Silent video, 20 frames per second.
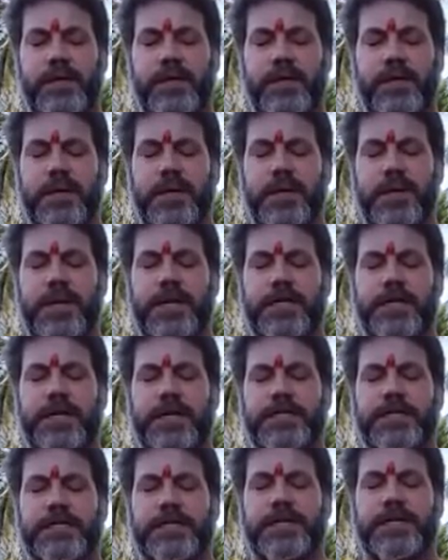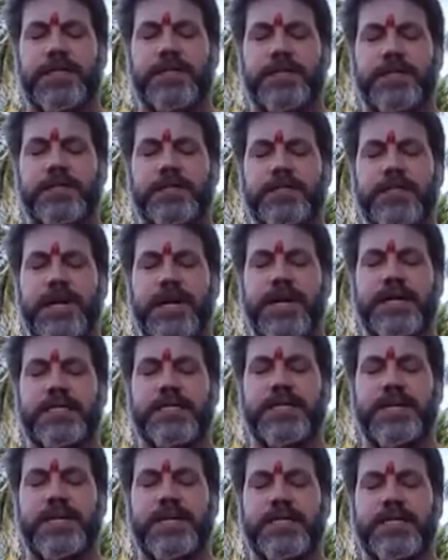Letting that sense of
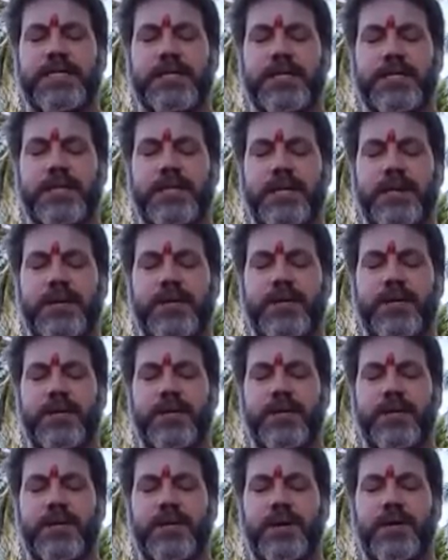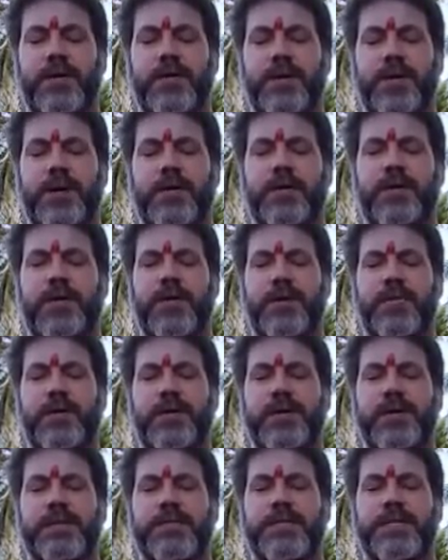relaxation come into the lower
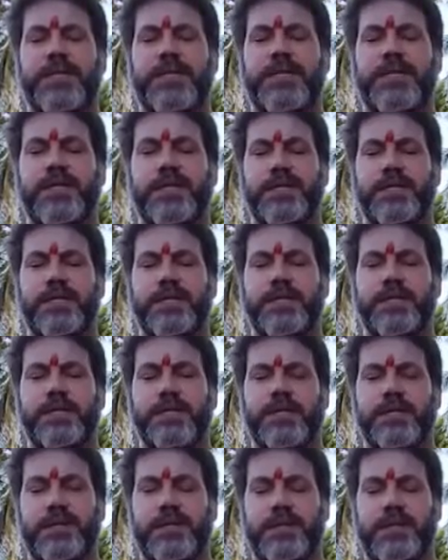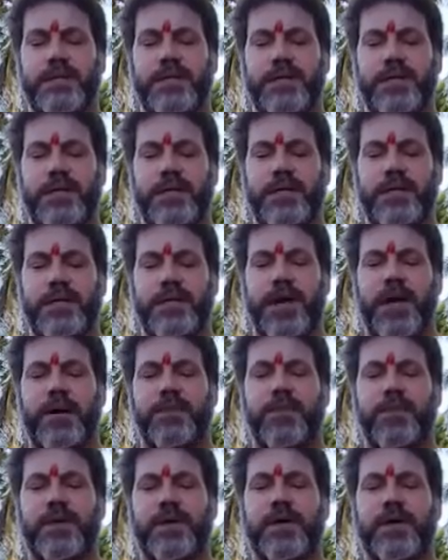abdominal region, the
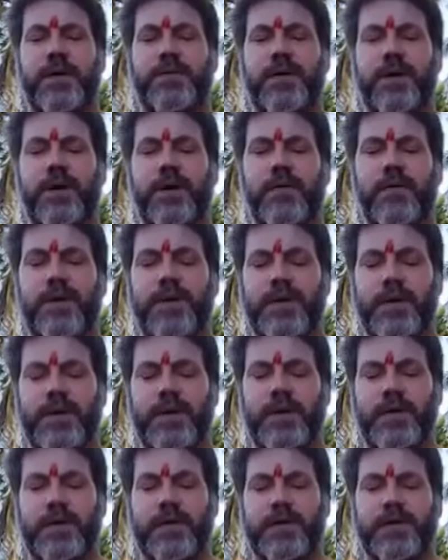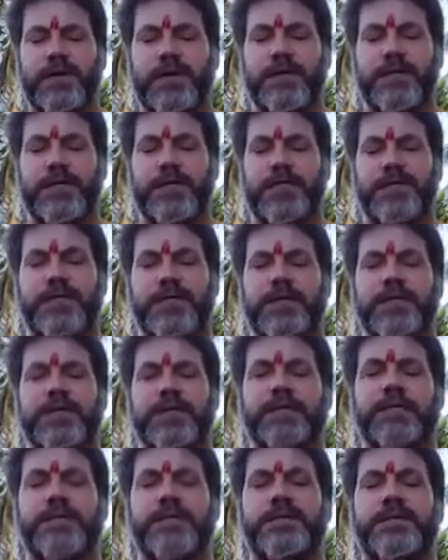upper abdominal region,
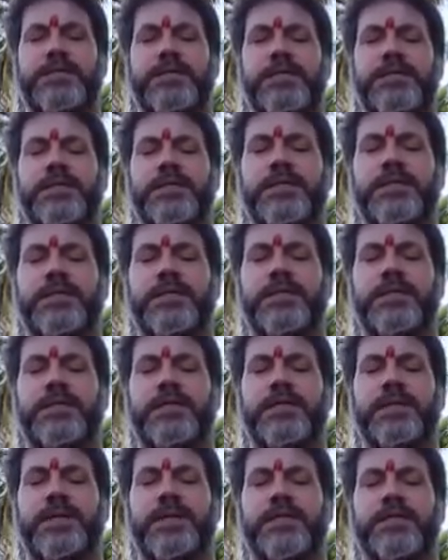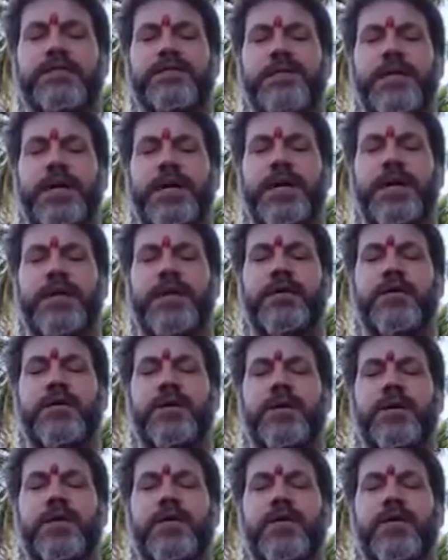spreading into the
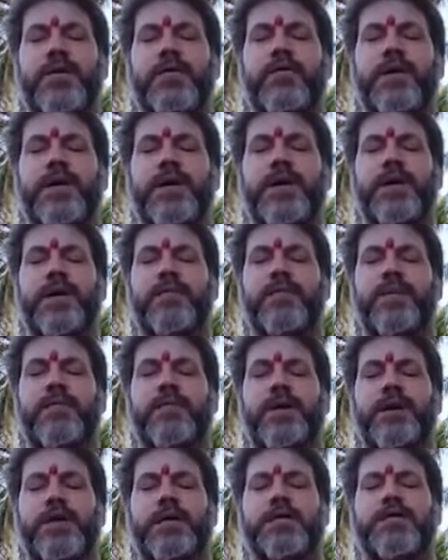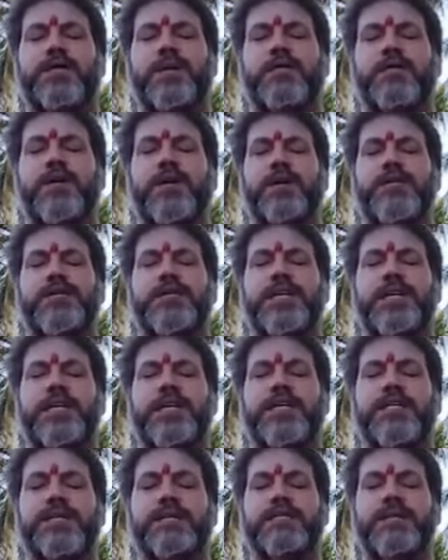lower, mid and upper parts of your
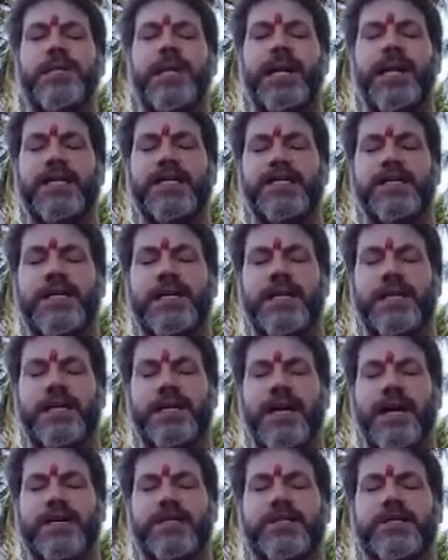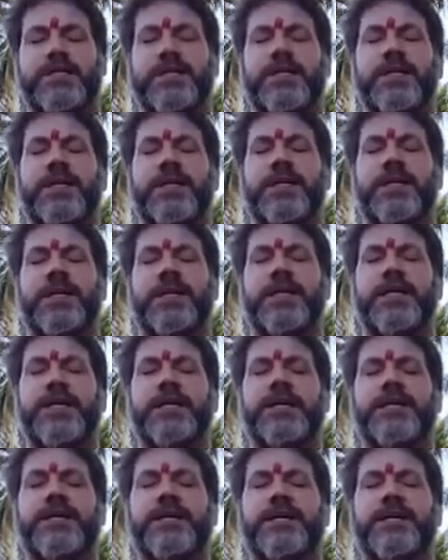chest, relaxing externally and
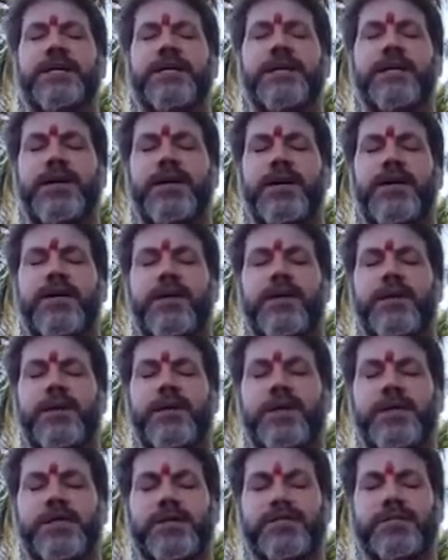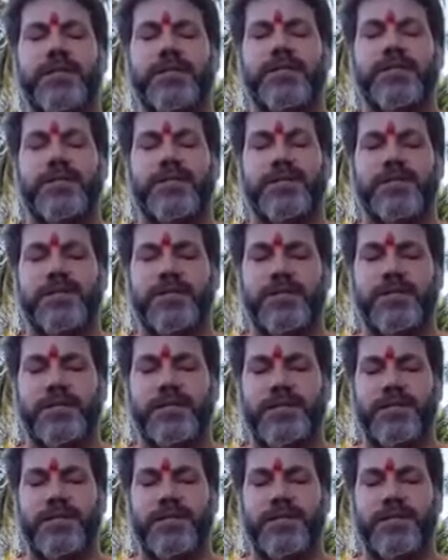internally all the structures.